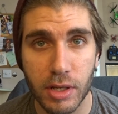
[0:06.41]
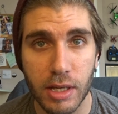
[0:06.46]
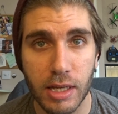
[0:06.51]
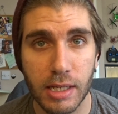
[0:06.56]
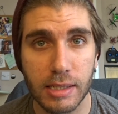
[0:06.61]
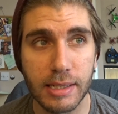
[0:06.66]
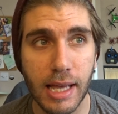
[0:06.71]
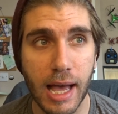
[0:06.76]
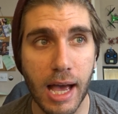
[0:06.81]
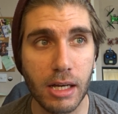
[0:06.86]

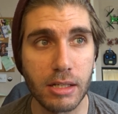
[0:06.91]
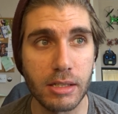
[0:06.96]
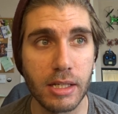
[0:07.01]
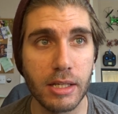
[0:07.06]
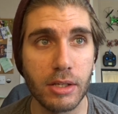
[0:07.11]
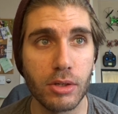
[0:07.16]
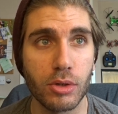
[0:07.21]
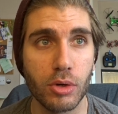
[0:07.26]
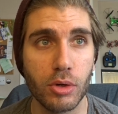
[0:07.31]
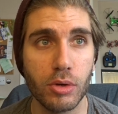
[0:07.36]
Is it
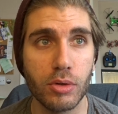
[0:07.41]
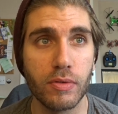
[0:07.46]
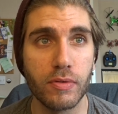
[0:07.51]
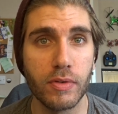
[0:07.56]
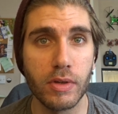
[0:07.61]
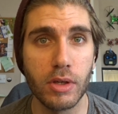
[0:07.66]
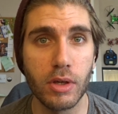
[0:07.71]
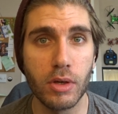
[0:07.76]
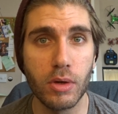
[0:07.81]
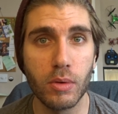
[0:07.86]
actually good
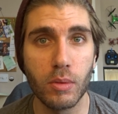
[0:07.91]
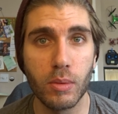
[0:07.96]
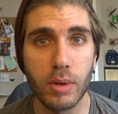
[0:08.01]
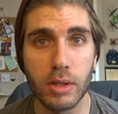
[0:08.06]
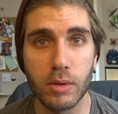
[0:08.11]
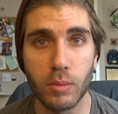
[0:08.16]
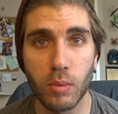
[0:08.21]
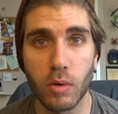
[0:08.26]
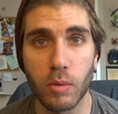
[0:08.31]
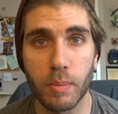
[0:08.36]
for you when
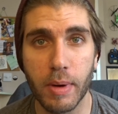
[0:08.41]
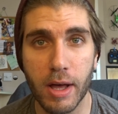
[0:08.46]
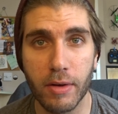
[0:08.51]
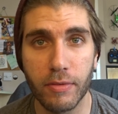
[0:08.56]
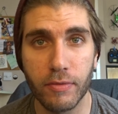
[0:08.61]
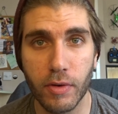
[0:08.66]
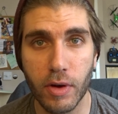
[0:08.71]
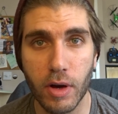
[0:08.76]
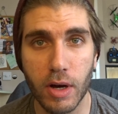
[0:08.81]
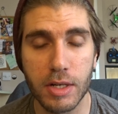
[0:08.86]
you walk
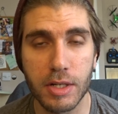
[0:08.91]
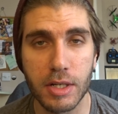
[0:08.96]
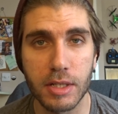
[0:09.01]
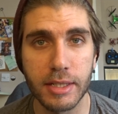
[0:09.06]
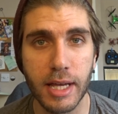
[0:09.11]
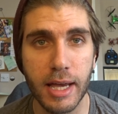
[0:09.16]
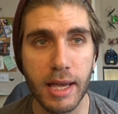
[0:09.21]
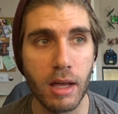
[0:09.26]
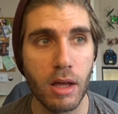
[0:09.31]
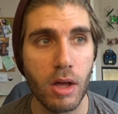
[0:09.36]
barefoot, I should
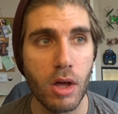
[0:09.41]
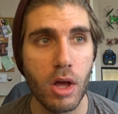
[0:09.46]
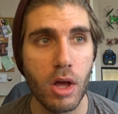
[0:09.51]
say,